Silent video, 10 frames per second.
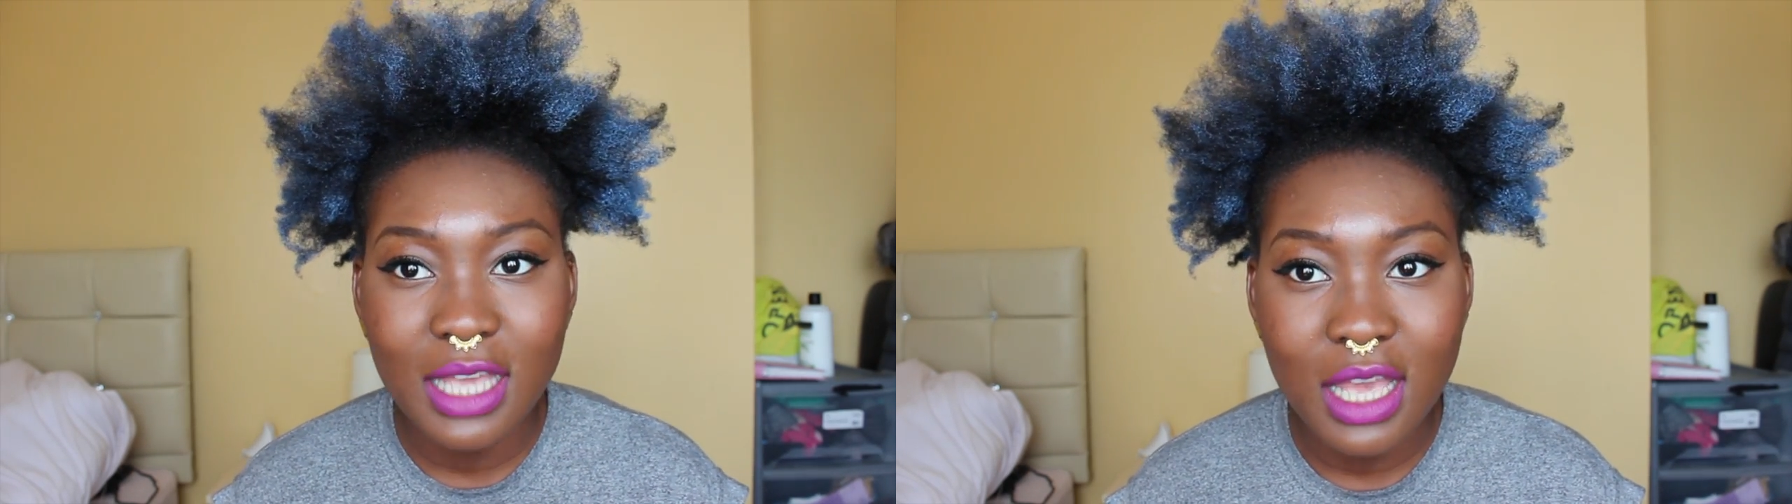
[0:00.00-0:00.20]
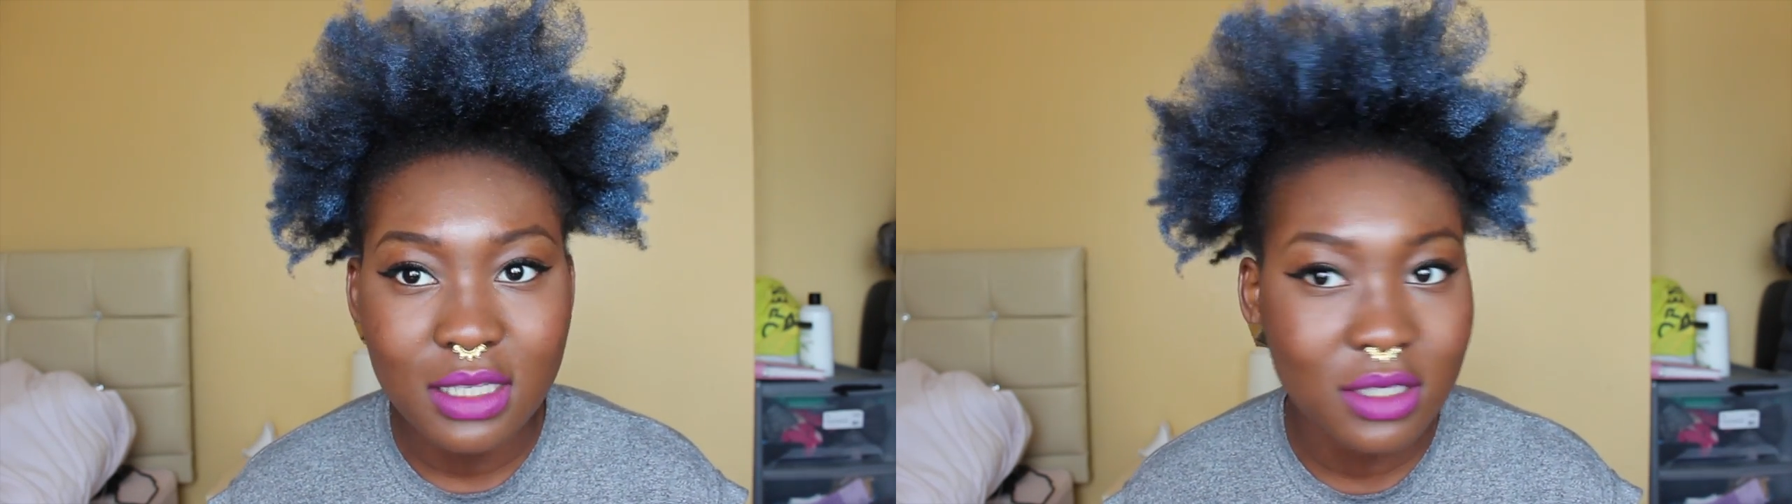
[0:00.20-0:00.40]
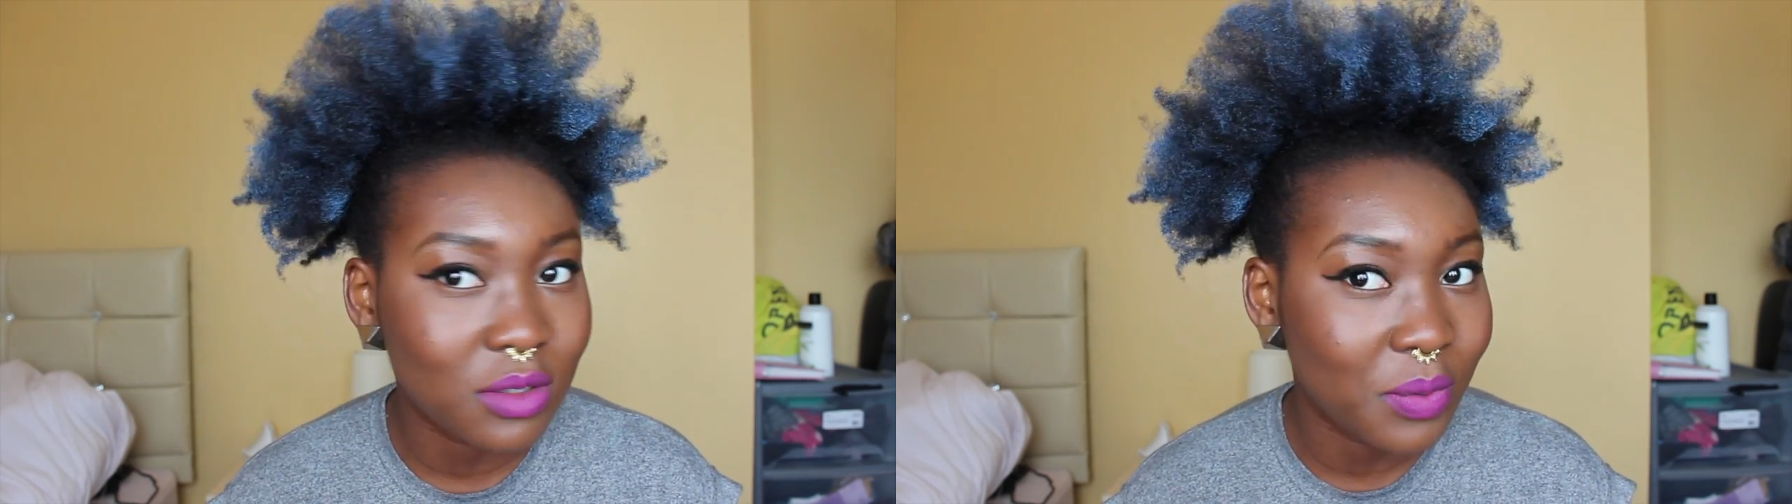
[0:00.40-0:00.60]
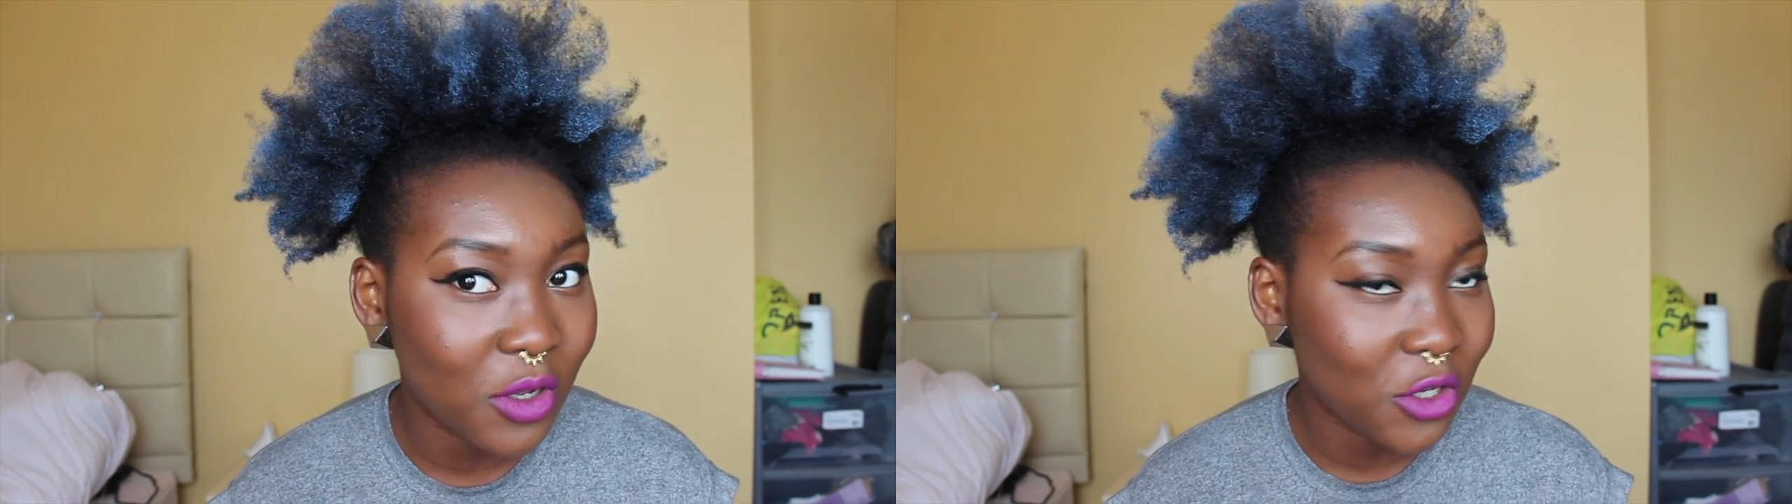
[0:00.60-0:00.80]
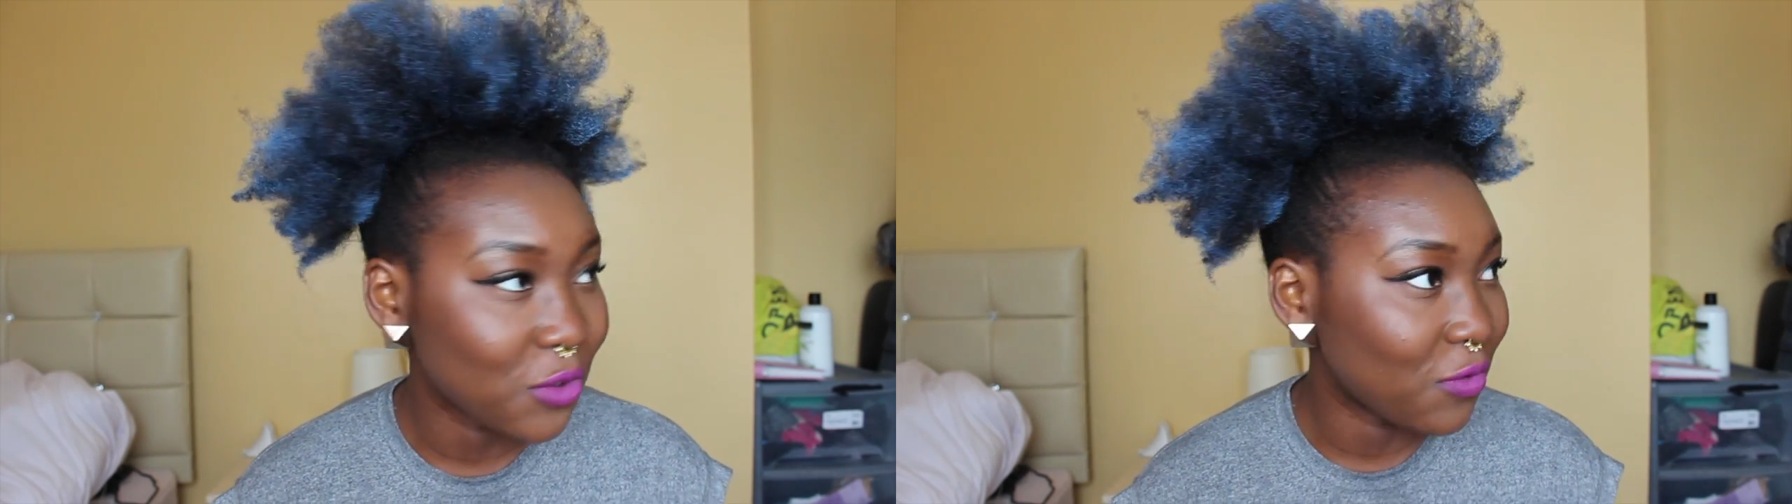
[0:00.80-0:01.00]
guess, to be
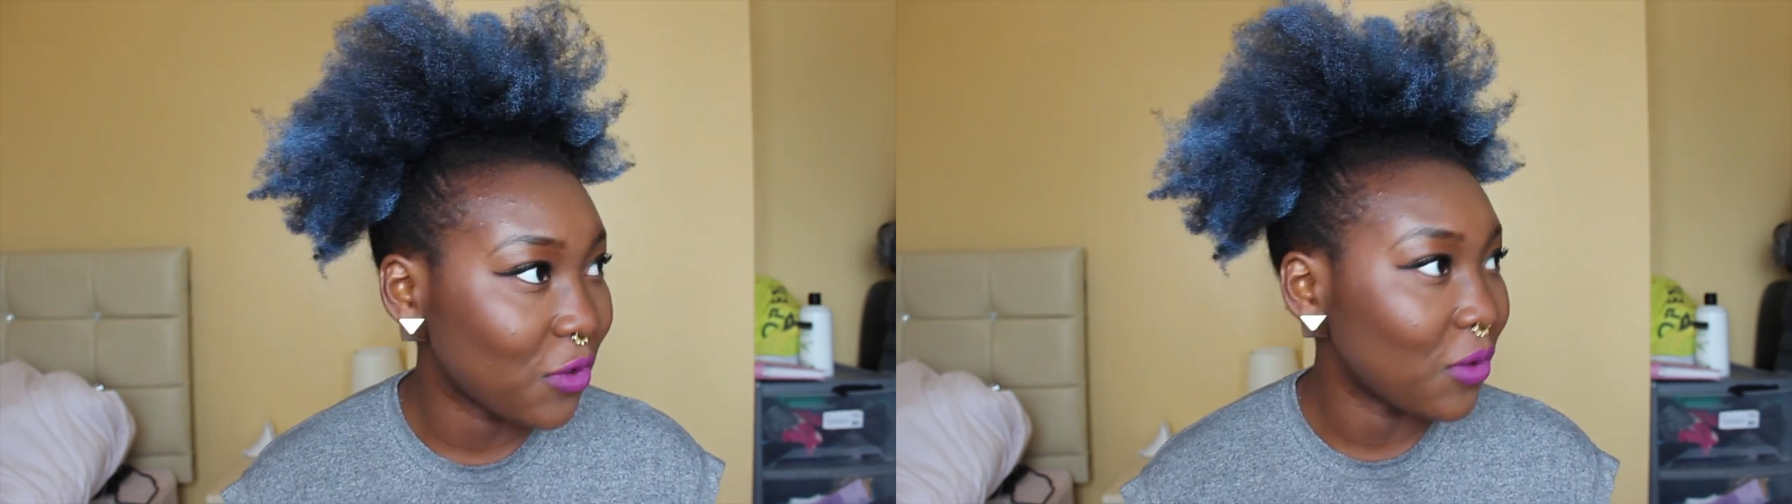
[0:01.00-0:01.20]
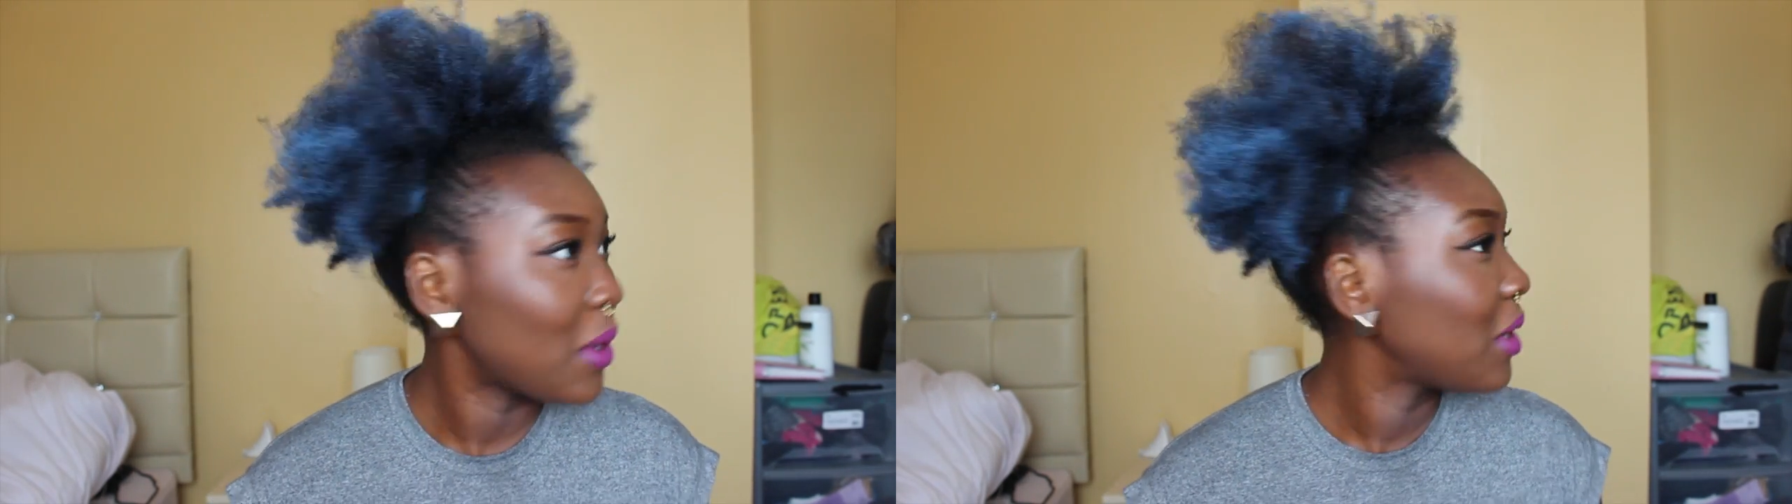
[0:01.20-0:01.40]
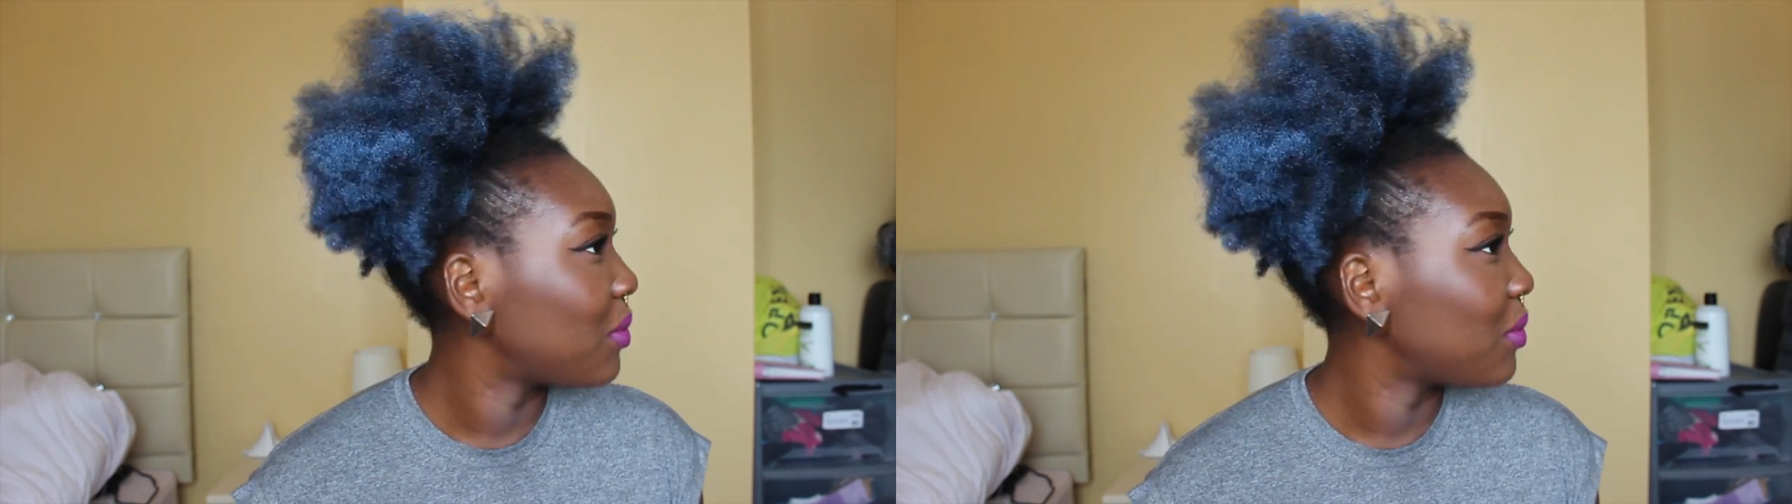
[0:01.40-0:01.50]
honest with you.